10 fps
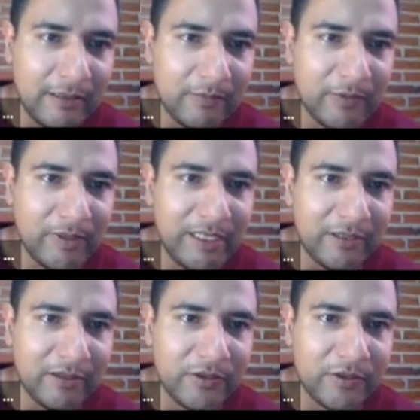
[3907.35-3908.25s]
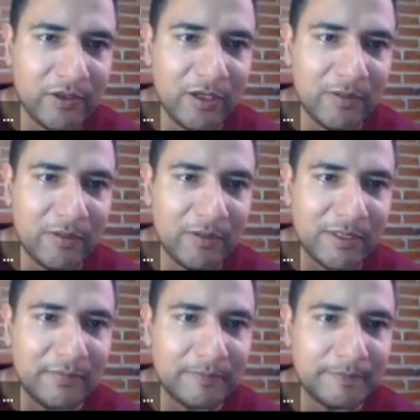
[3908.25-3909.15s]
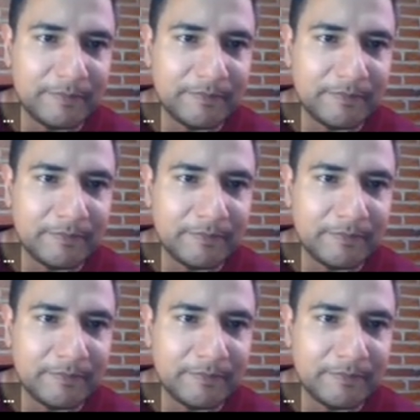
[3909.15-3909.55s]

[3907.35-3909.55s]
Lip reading: I'll be reading all your comments here.